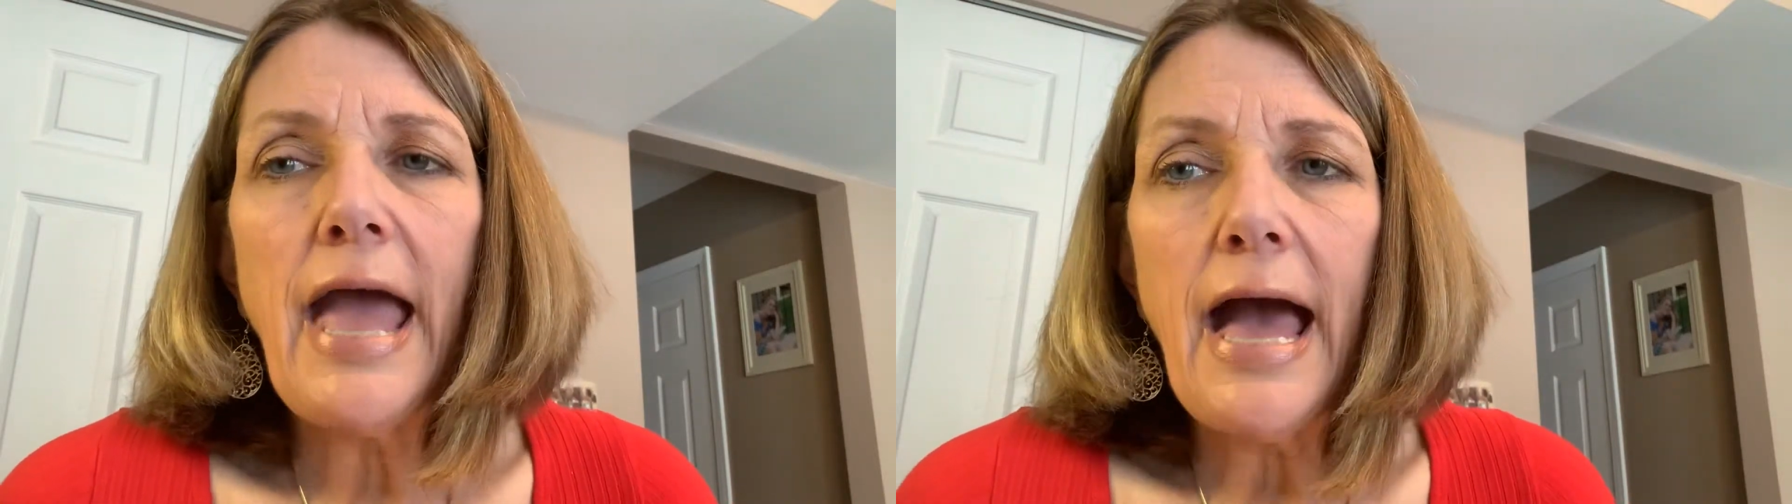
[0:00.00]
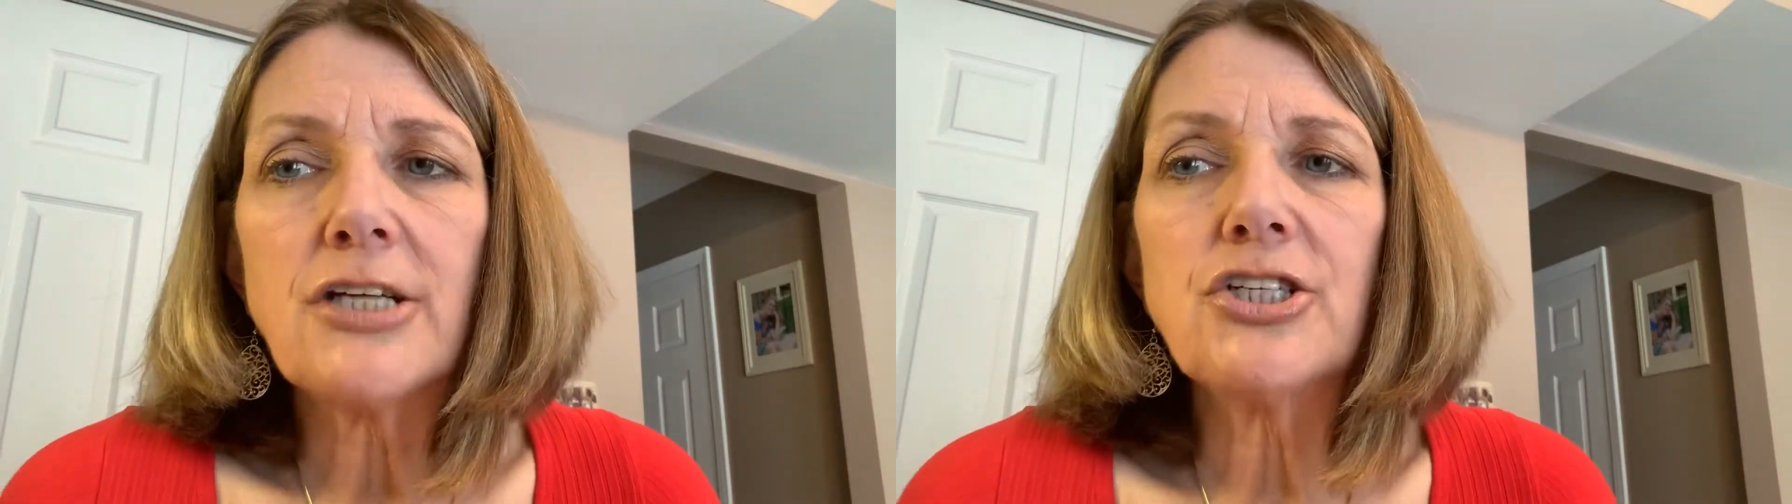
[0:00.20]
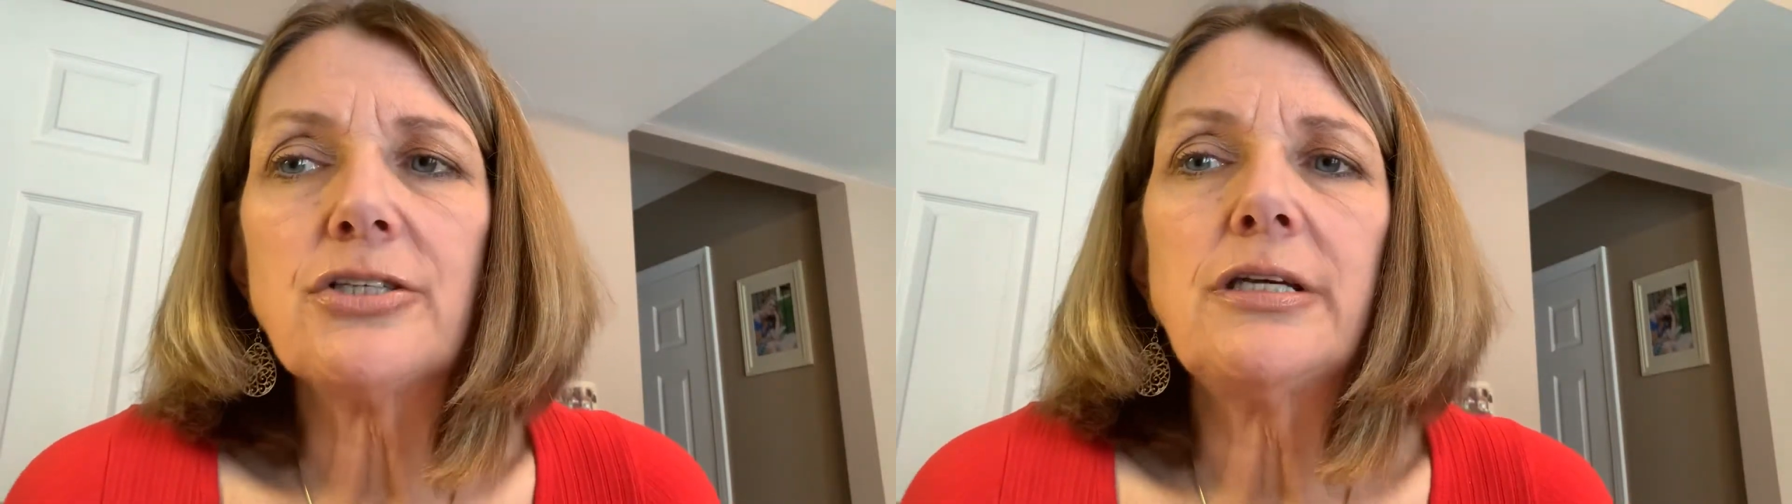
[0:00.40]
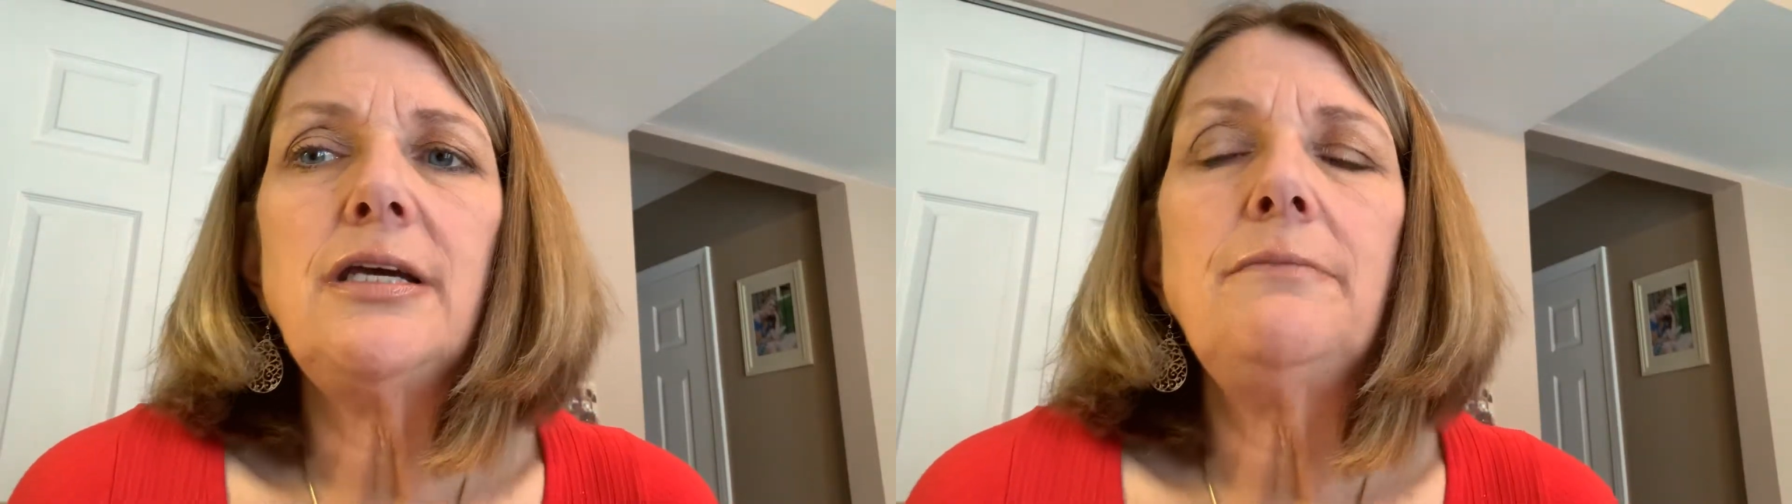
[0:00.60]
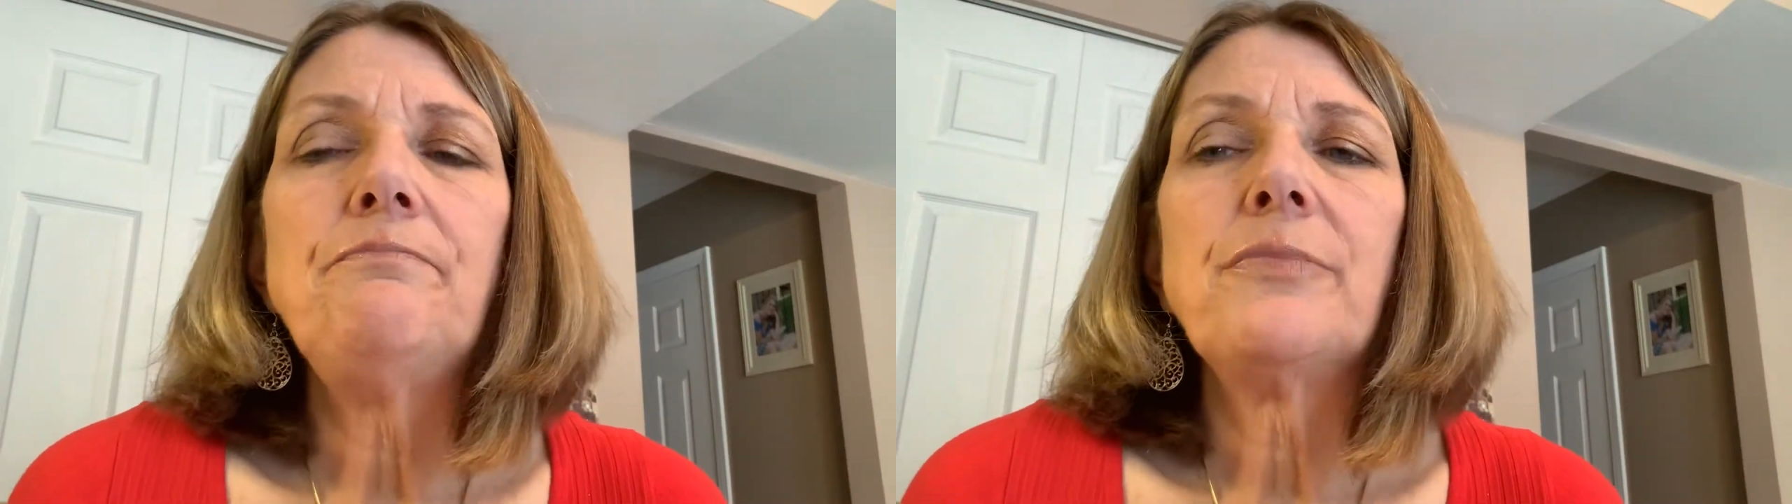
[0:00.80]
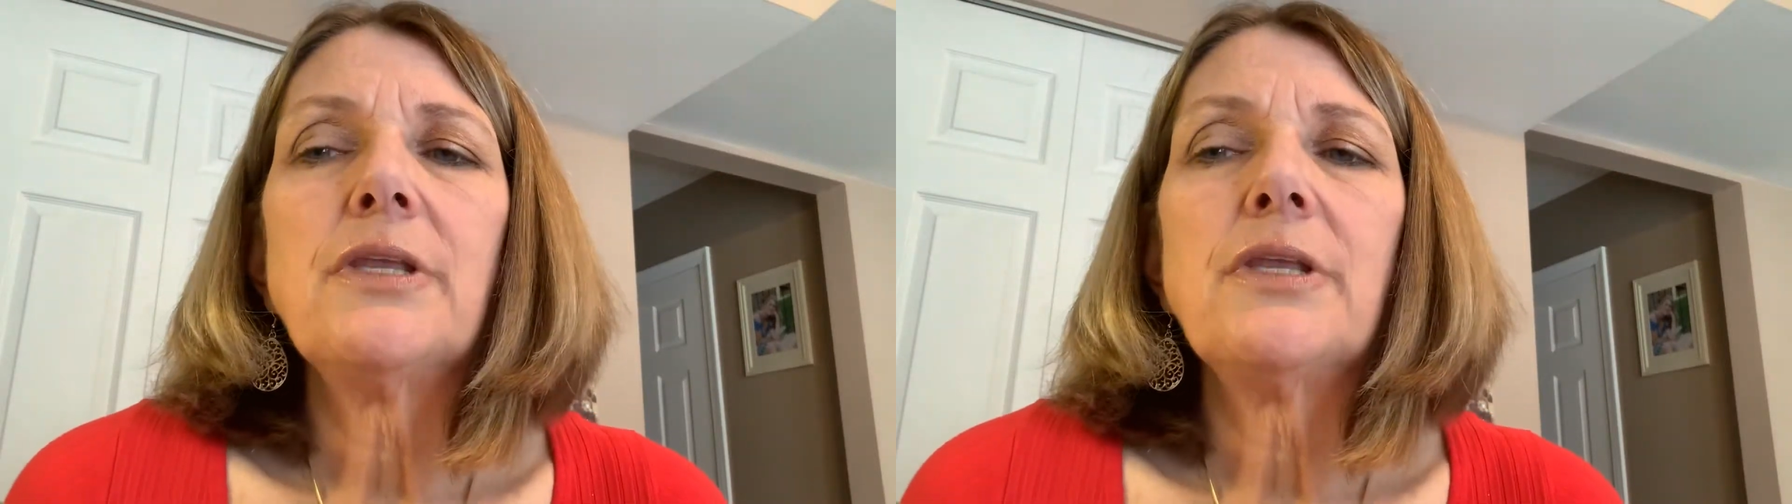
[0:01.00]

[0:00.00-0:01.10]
actually